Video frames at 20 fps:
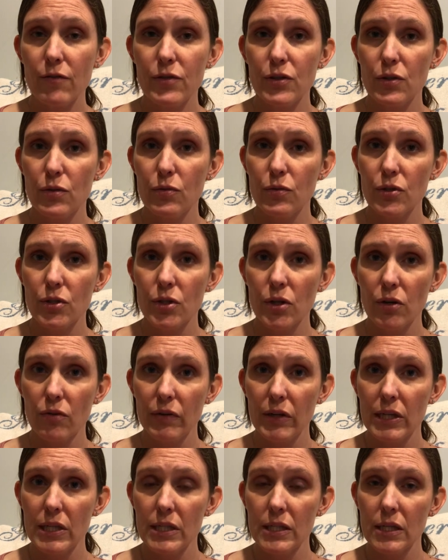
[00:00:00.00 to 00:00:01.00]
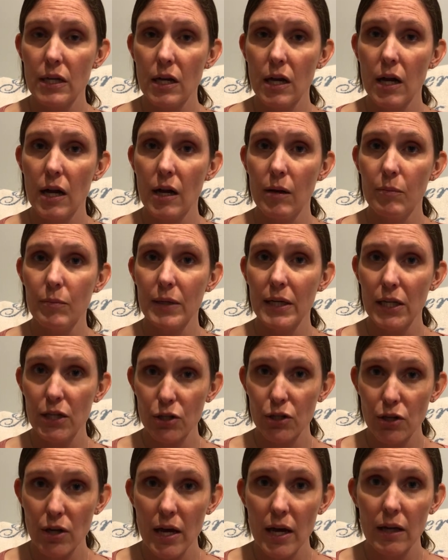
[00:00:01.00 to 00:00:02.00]
to service
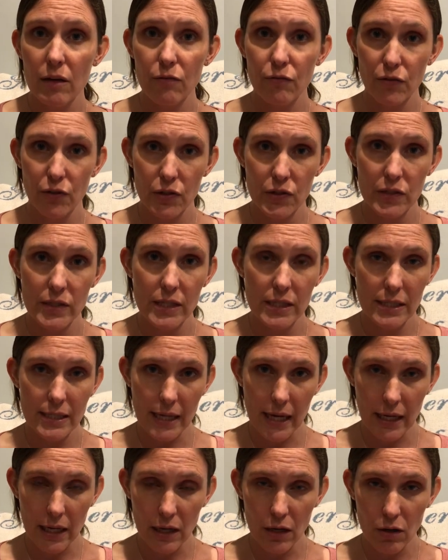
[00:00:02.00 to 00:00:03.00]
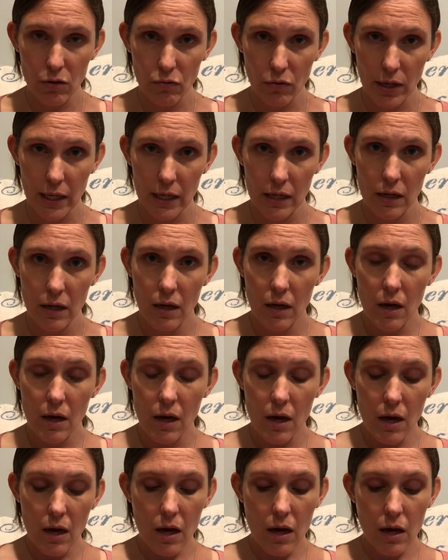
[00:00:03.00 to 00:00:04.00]
kindergarten, first and second grade
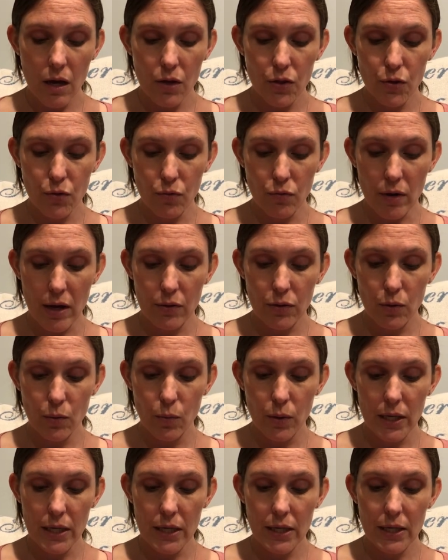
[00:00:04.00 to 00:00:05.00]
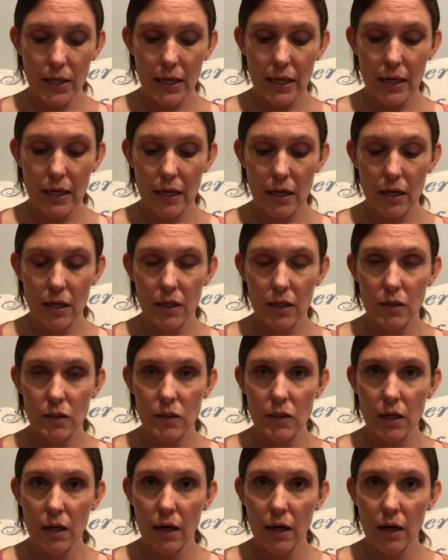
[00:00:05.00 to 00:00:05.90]
throughout the week, and